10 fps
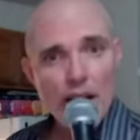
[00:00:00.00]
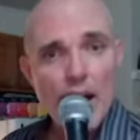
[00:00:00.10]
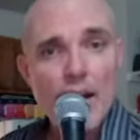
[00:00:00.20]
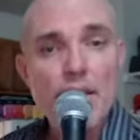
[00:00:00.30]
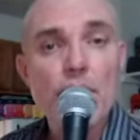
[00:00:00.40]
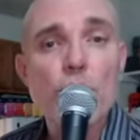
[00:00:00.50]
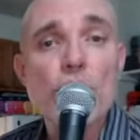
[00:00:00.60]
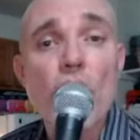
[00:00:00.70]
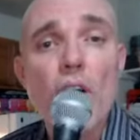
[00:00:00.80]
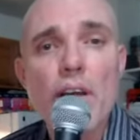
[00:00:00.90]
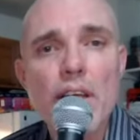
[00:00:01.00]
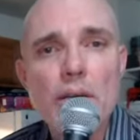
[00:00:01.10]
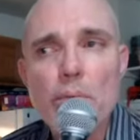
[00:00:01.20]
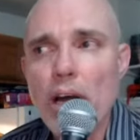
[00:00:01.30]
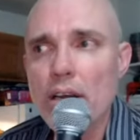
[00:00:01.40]
And then we're talking
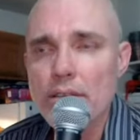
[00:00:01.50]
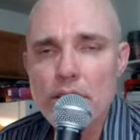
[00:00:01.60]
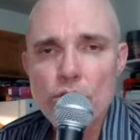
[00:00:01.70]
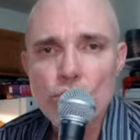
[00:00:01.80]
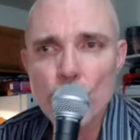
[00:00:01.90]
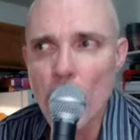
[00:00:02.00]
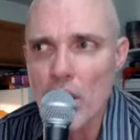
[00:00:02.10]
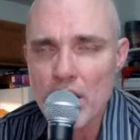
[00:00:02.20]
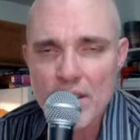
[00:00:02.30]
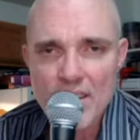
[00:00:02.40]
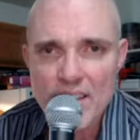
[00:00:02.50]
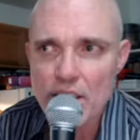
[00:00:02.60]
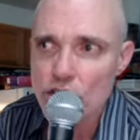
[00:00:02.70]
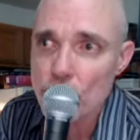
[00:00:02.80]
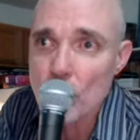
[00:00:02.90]
about the drugs
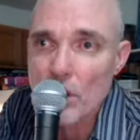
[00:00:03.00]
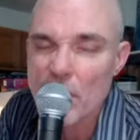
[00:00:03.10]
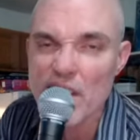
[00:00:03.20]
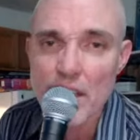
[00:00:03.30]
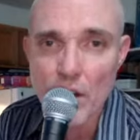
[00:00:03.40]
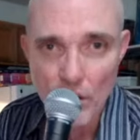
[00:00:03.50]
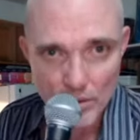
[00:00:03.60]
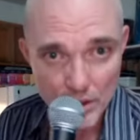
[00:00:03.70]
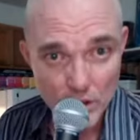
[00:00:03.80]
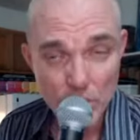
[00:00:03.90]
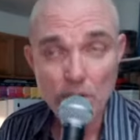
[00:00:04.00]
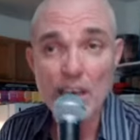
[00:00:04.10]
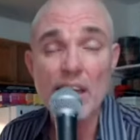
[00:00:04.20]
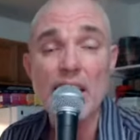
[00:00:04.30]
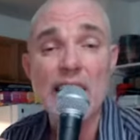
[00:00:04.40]
that you chrio, that you
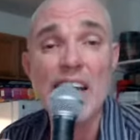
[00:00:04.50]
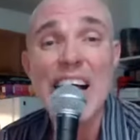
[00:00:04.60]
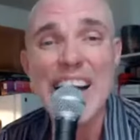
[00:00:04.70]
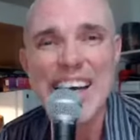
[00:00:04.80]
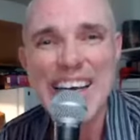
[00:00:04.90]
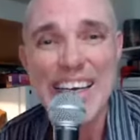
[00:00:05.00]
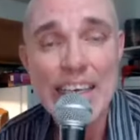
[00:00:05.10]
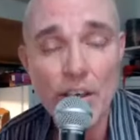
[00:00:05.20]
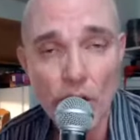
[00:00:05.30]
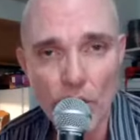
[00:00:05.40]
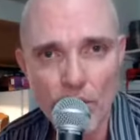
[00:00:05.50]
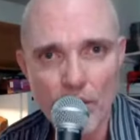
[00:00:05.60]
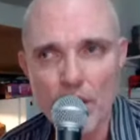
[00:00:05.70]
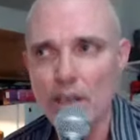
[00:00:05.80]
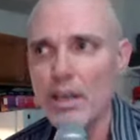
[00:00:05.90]
inchrio,
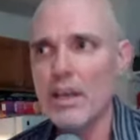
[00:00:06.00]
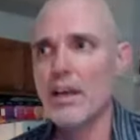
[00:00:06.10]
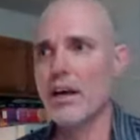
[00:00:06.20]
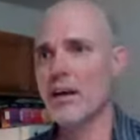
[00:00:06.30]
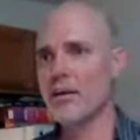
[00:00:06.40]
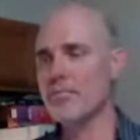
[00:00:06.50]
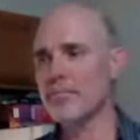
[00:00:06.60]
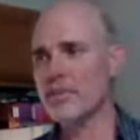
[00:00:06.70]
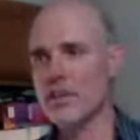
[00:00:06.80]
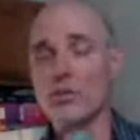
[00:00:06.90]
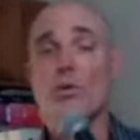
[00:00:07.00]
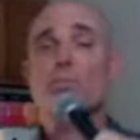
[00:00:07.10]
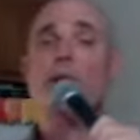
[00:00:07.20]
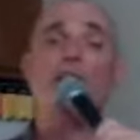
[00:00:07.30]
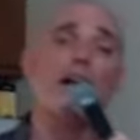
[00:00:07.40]
that you
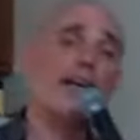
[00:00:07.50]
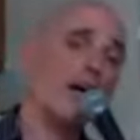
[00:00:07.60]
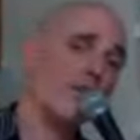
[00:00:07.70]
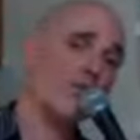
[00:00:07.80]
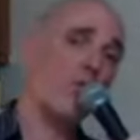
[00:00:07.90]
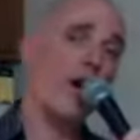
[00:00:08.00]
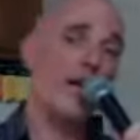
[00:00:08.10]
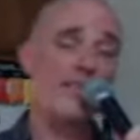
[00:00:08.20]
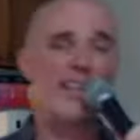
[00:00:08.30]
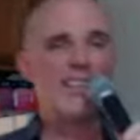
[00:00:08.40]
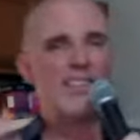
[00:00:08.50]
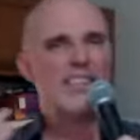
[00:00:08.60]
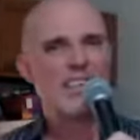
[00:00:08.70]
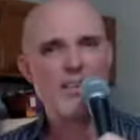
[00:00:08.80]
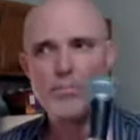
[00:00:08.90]
apply otherwise. And
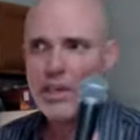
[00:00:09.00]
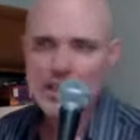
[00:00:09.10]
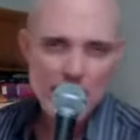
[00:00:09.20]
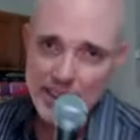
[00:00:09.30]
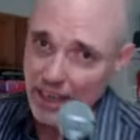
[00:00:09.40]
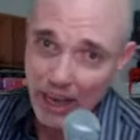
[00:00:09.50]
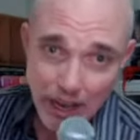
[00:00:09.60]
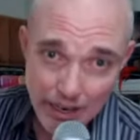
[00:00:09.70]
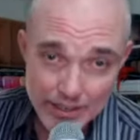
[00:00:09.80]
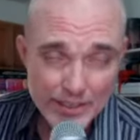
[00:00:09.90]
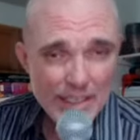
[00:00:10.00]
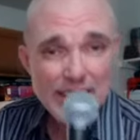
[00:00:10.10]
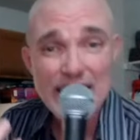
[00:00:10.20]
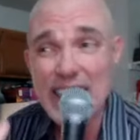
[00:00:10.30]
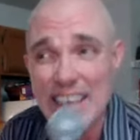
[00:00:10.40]
this can mean to the eyes,
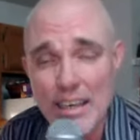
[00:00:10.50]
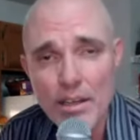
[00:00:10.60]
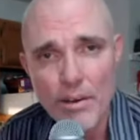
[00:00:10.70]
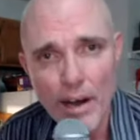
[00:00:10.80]
it's any other